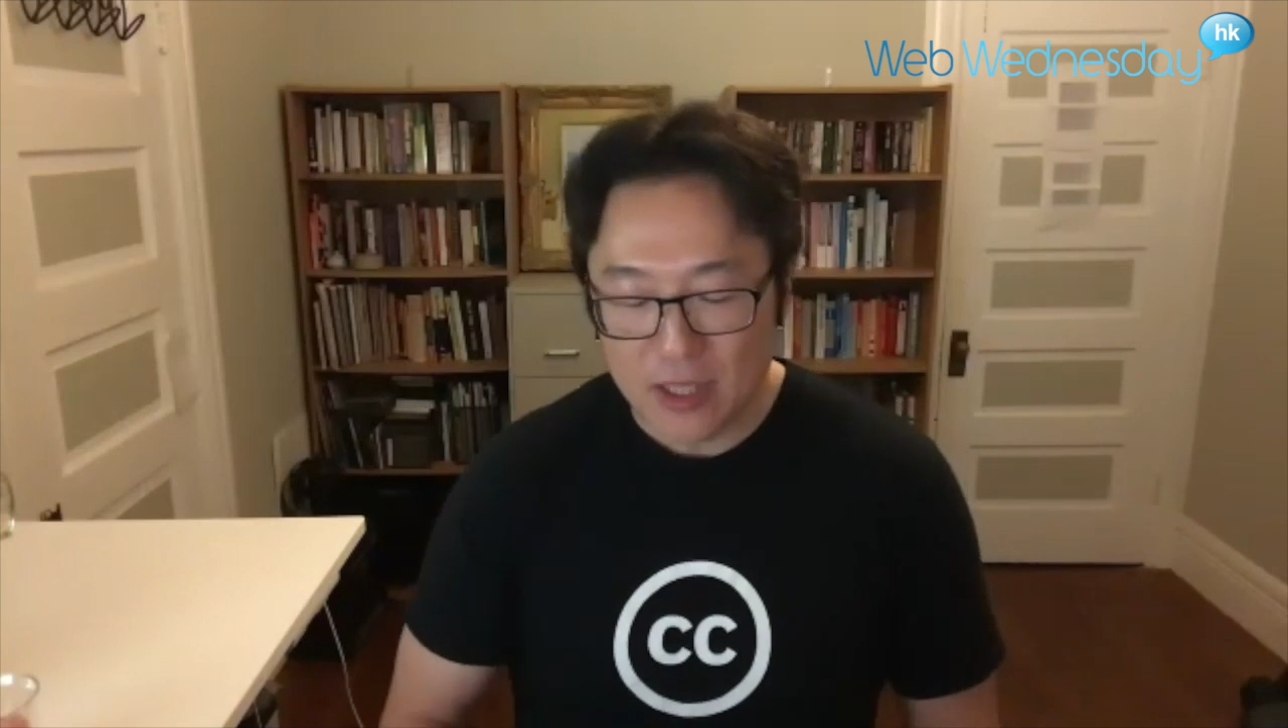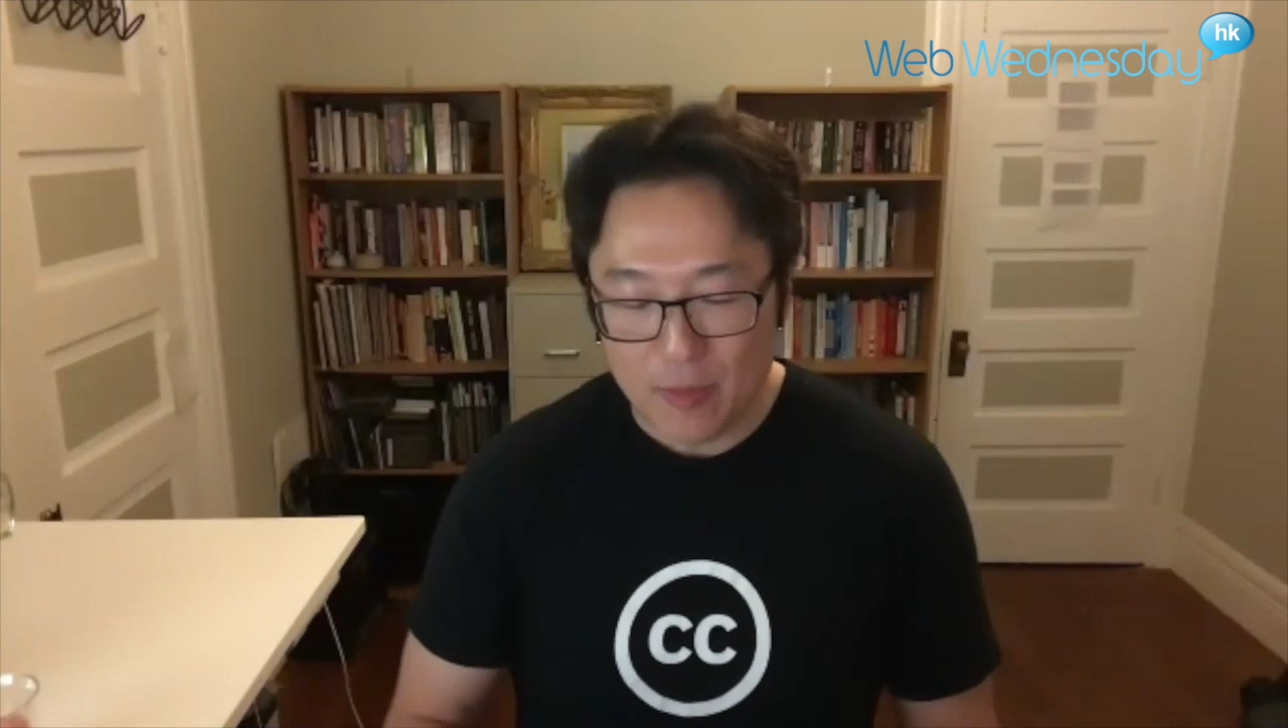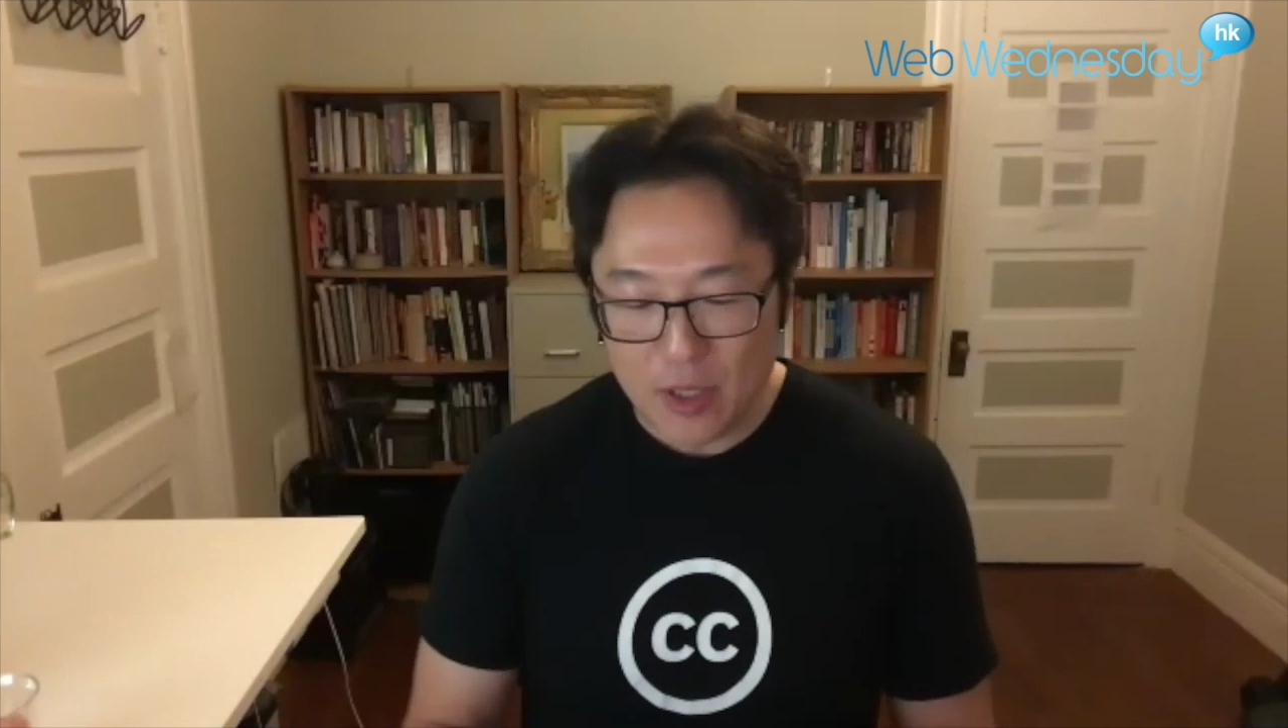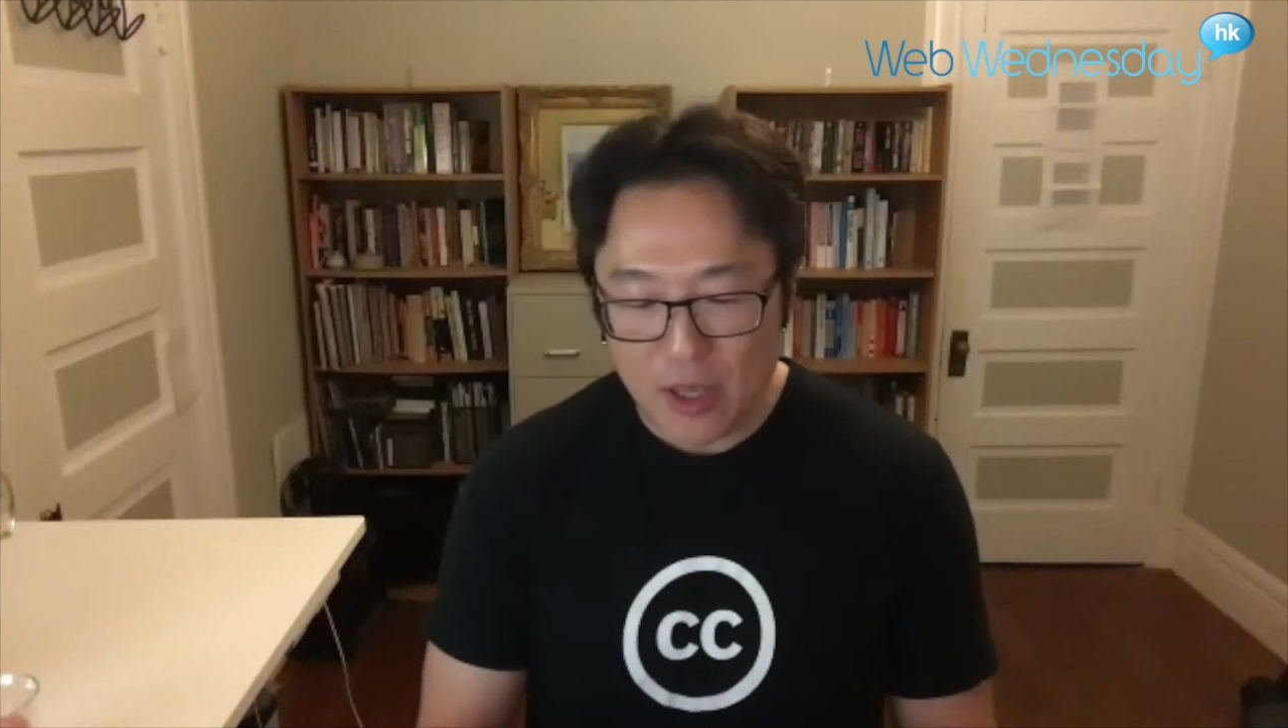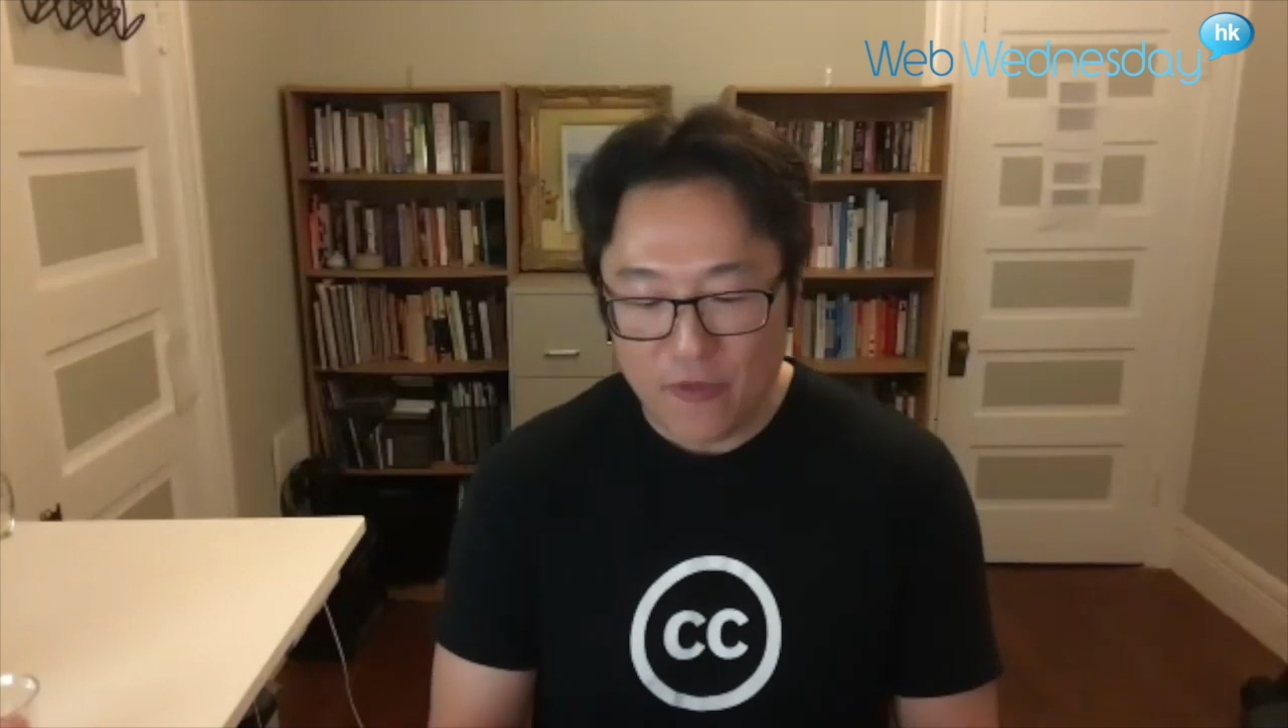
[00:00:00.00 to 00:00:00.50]
I
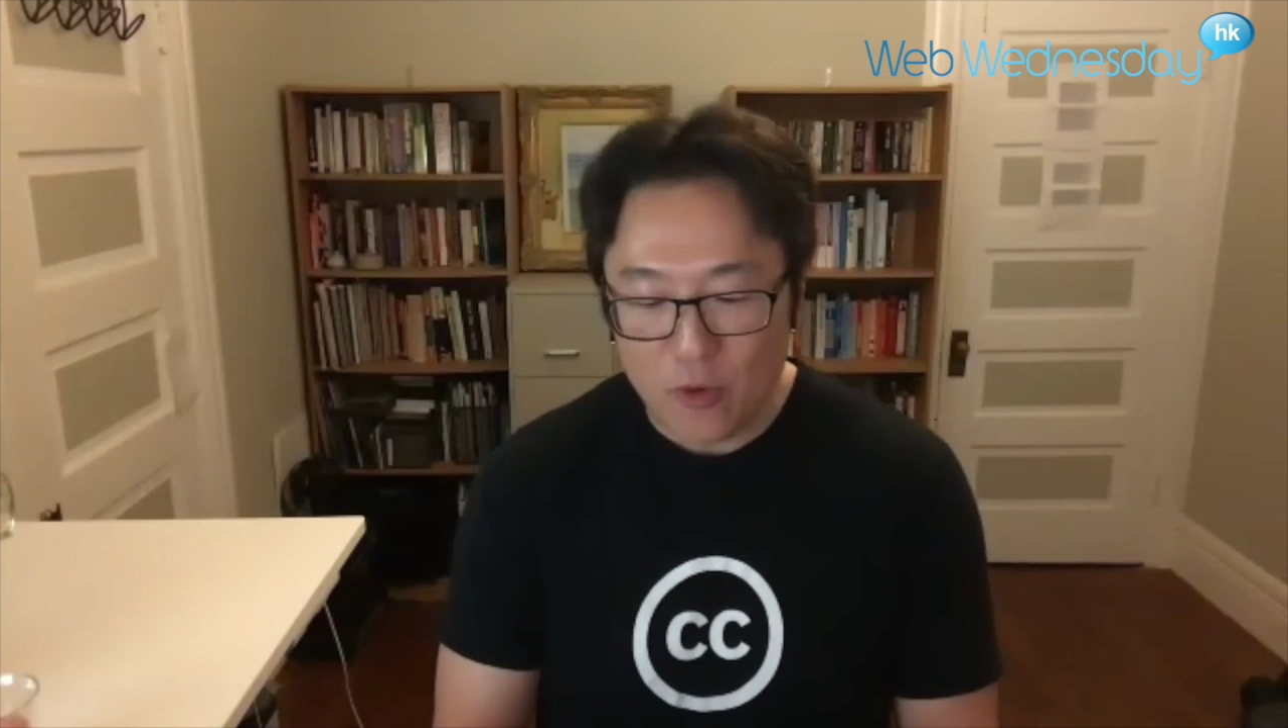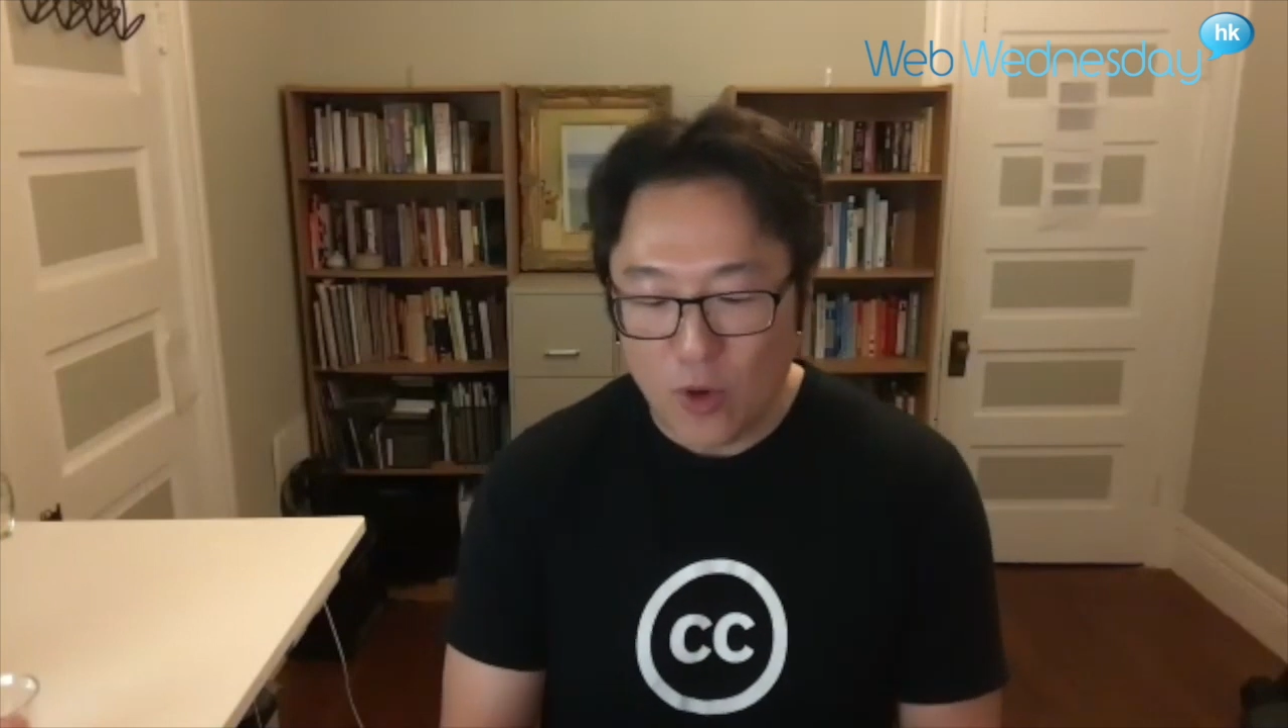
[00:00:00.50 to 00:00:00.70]
mean, if it